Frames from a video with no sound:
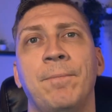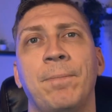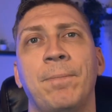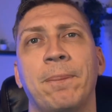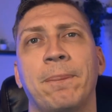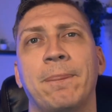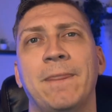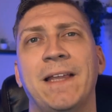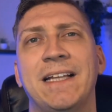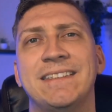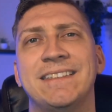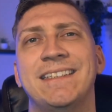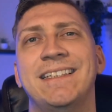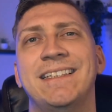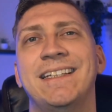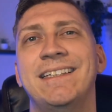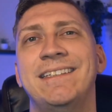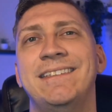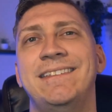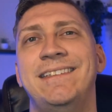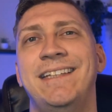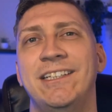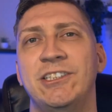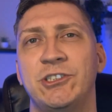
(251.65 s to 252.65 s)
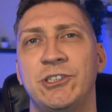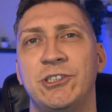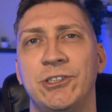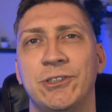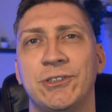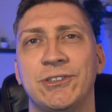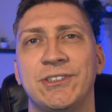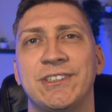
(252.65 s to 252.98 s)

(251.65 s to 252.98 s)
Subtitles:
That's an additional